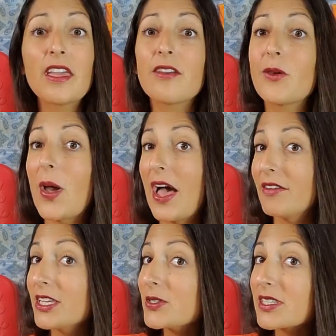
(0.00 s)
If you
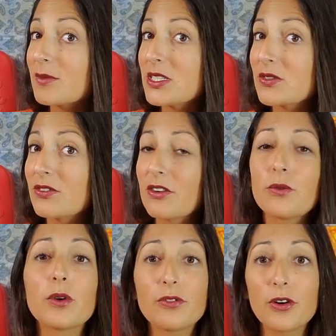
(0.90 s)
haven't used someone's
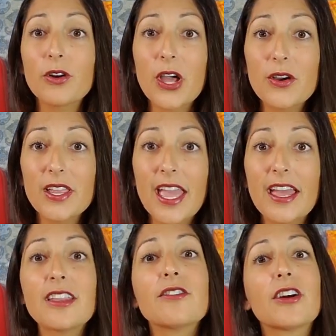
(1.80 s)
referral code
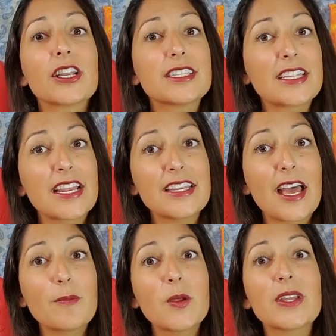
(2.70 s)
yet and you've already signed
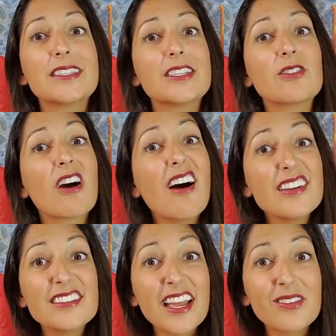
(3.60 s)
up, you can still
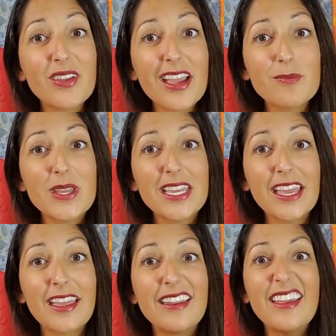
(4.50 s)
contact
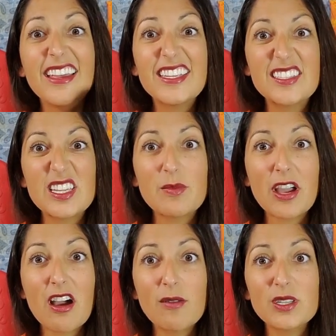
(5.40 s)
VIPKid. See my
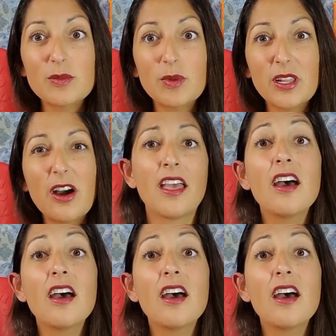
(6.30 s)
comments below.